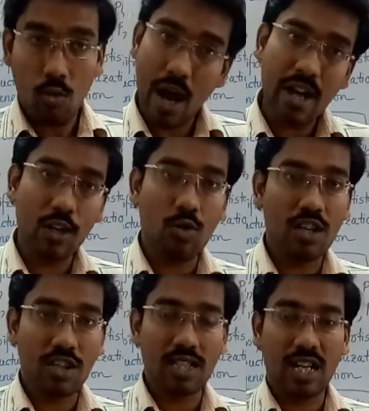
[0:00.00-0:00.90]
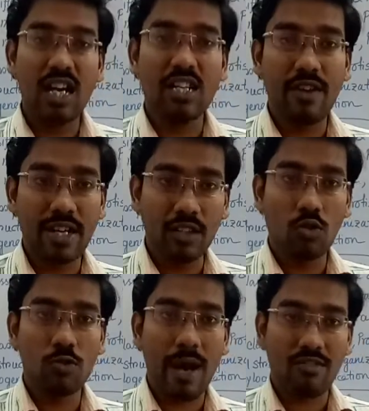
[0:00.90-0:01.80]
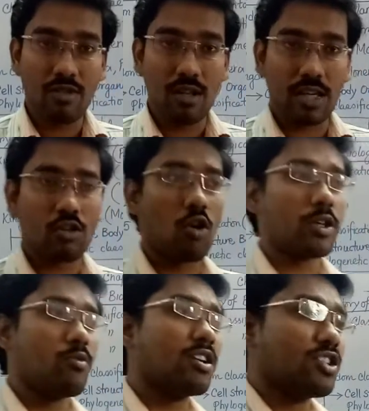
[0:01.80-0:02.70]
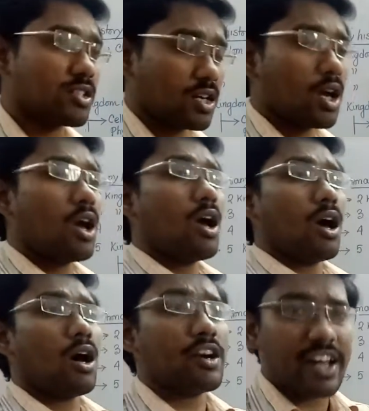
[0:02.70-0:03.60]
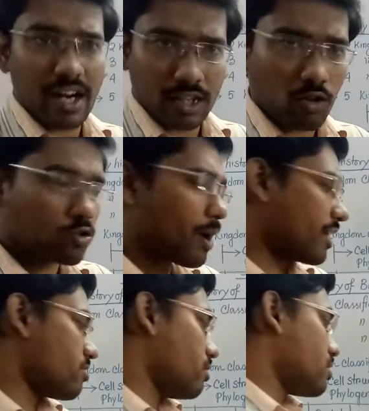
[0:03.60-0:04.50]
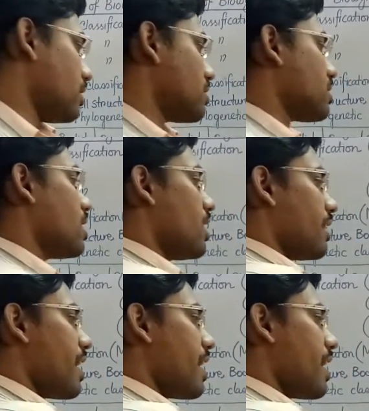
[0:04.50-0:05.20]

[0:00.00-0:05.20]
where you are just cultivating those bacterial cells, or you are just rearing those bacterial cells.